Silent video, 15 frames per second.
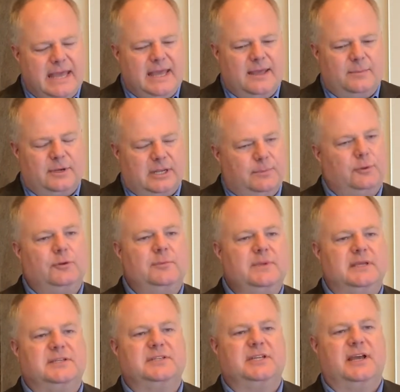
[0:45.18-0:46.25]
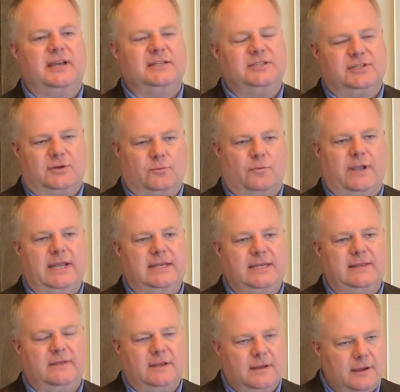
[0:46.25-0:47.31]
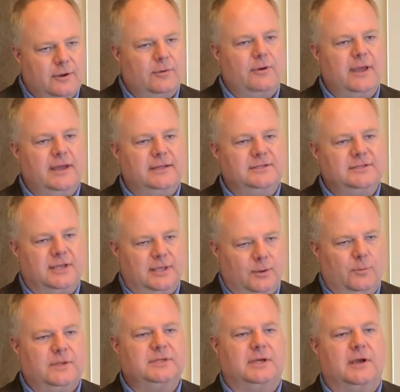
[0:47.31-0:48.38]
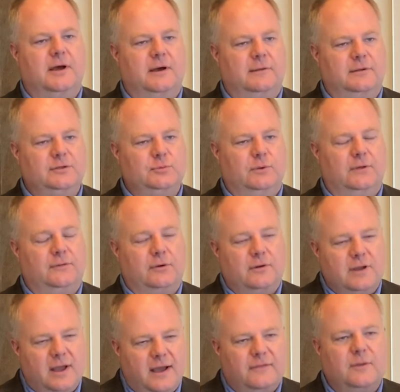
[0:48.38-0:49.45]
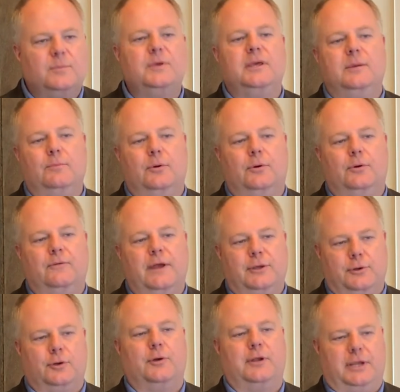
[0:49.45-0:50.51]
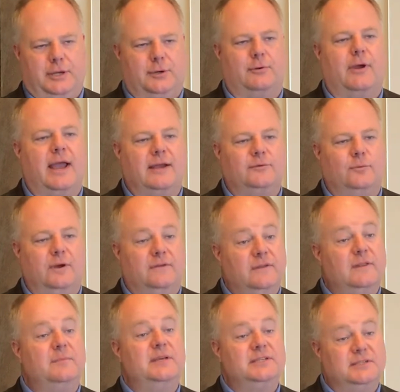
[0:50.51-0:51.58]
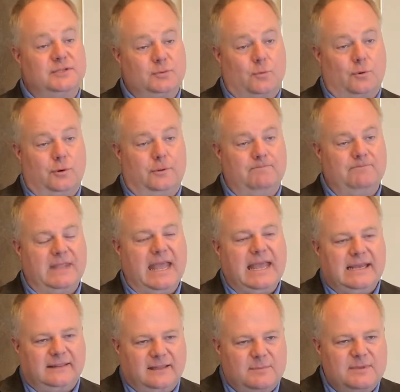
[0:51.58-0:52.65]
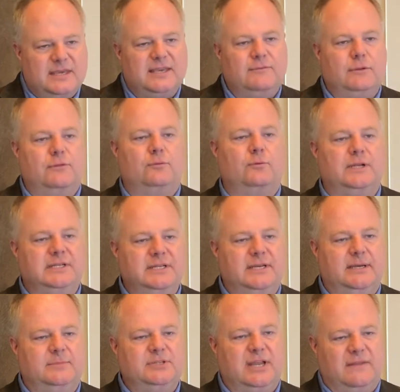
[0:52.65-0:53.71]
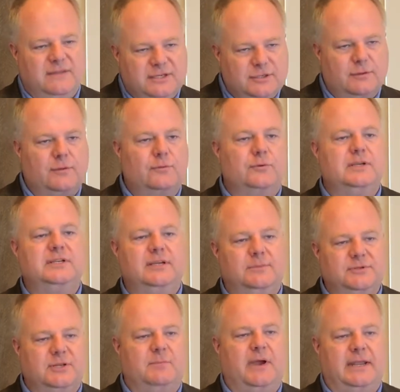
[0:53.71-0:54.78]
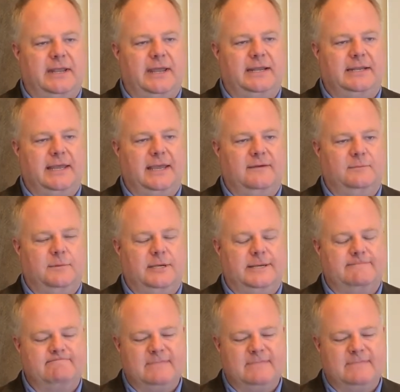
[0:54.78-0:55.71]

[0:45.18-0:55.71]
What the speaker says: But he pulled me aside and said, Randy, the knuckleheads that you went to college with are not the people that you're going to interact with in the business world. Let me give you 3 tips, and these are the 3 tips that my dad gave me.